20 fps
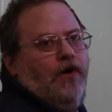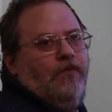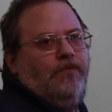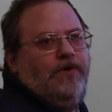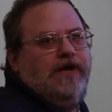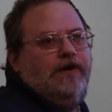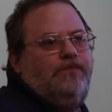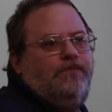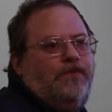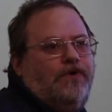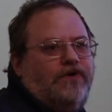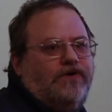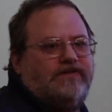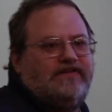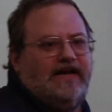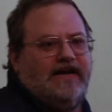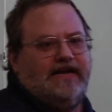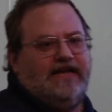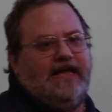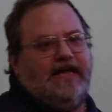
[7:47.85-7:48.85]
We
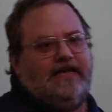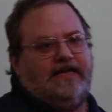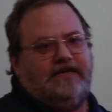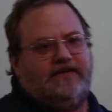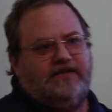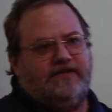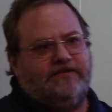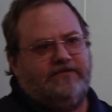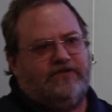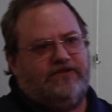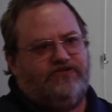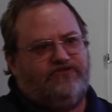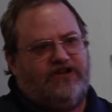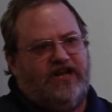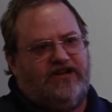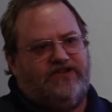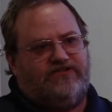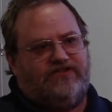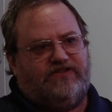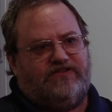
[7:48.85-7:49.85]
worked on getting
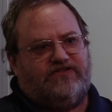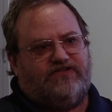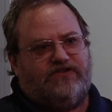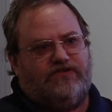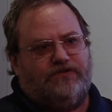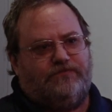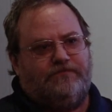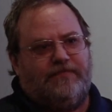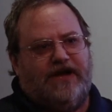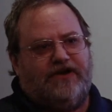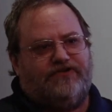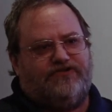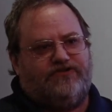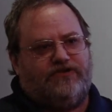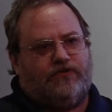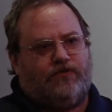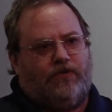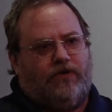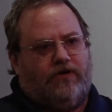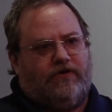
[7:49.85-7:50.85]
changes to marriage
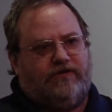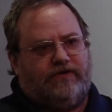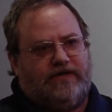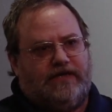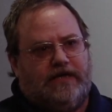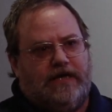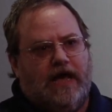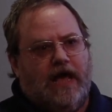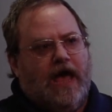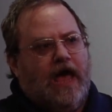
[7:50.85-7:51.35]
equality.